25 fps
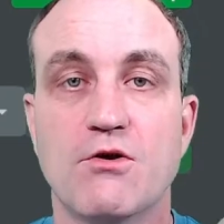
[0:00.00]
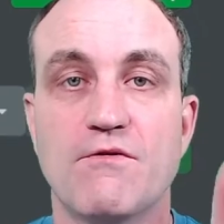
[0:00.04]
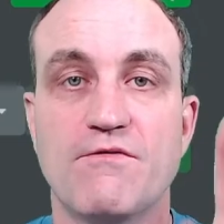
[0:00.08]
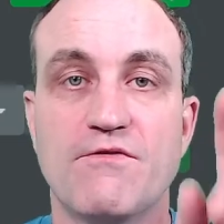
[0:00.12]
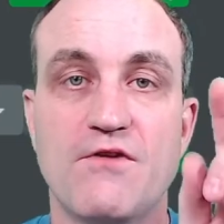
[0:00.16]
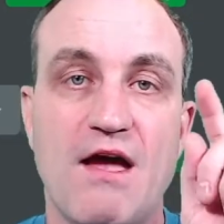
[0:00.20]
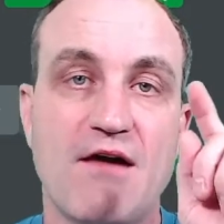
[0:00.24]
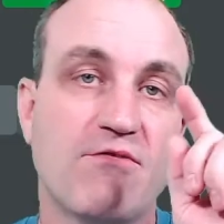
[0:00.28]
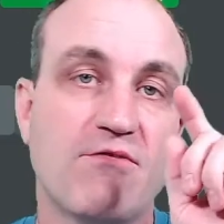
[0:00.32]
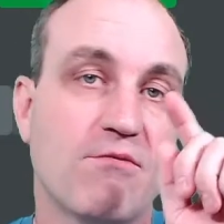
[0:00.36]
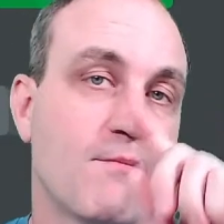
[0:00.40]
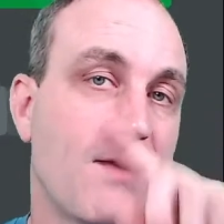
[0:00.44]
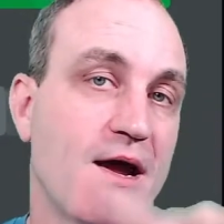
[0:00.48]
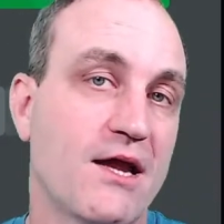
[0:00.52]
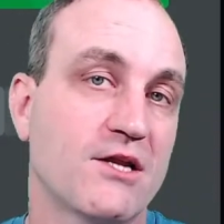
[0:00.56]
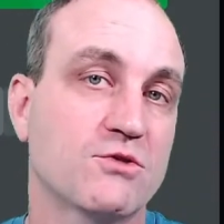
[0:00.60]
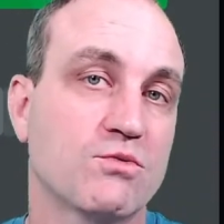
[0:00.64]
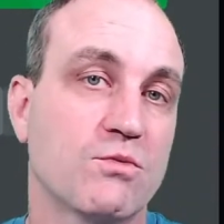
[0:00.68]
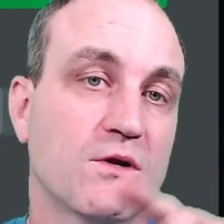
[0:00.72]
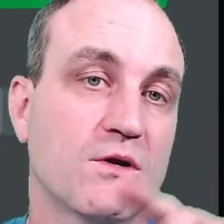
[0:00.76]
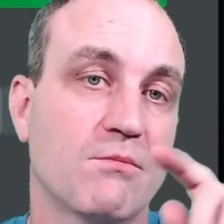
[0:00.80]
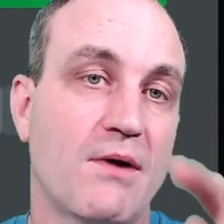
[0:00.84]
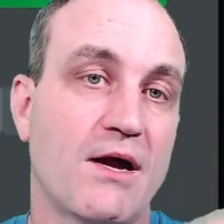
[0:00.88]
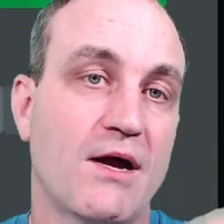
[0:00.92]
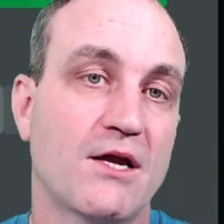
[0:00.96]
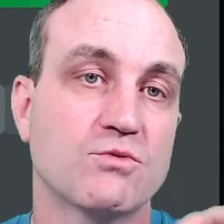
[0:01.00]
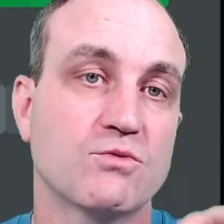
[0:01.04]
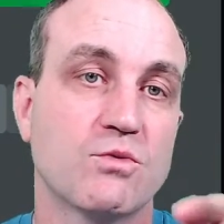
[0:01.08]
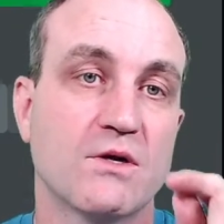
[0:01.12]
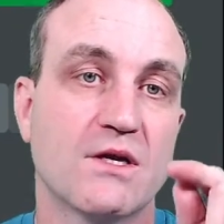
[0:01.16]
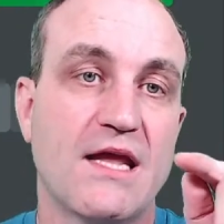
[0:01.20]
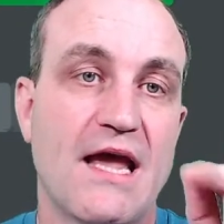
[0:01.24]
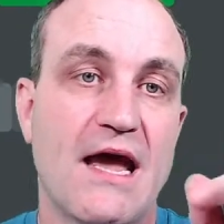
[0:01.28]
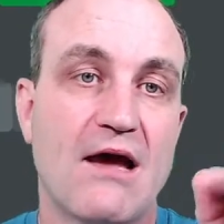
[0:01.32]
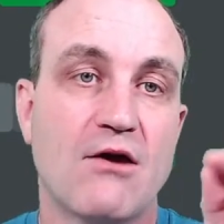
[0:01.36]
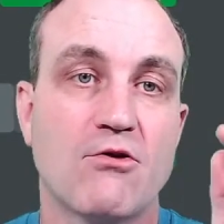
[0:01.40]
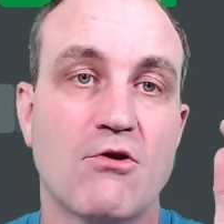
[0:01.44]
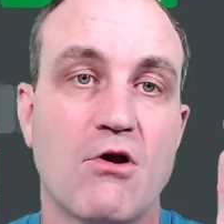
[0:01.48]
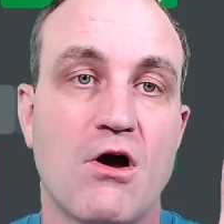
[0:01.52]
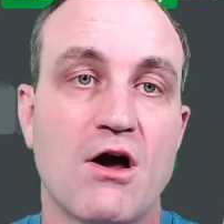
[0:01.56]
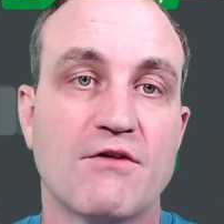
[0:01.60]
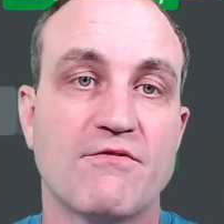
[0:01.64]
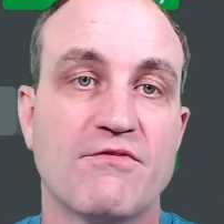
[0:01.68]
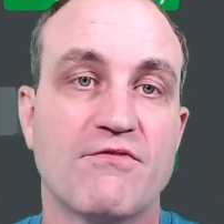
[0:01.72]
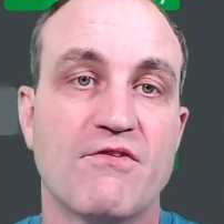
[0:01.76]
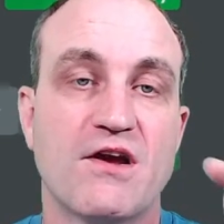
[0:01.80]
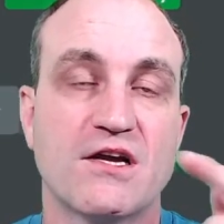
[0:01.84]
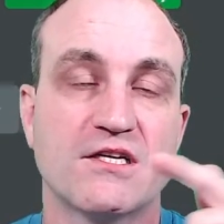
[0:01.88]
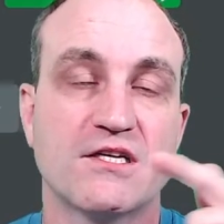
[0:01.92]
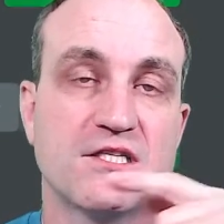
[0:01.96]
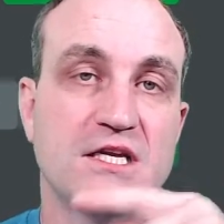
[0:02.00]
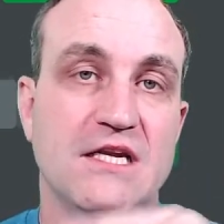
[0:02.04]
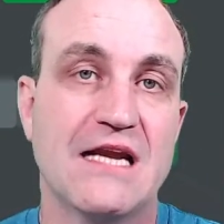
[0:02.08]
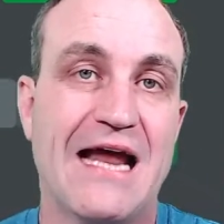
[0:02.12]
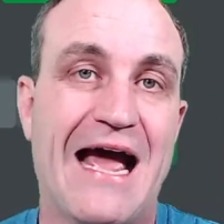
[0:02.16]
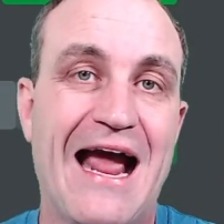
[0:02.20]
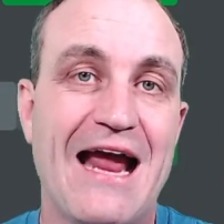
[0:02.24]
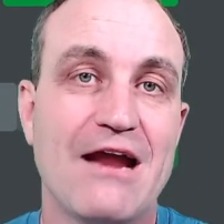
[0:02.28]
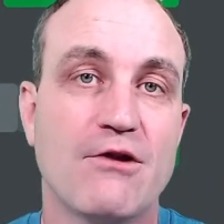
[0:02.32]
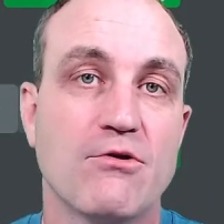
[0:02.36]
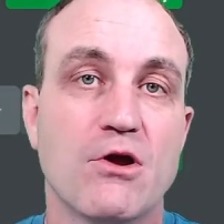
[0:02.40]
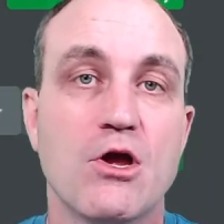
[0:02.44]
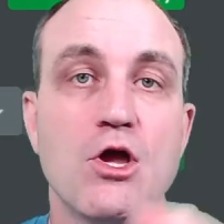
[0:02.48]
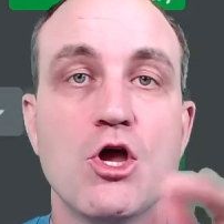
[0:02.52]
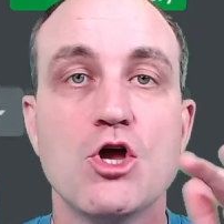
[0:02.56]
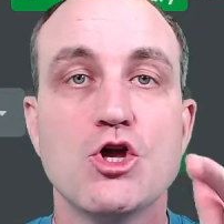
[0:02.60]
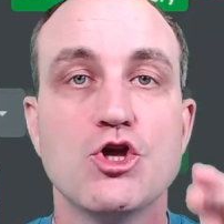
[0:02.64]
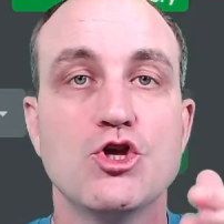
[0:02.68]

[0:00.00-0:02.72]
if you have a -1/-1 counter on Phyrexian Hydra,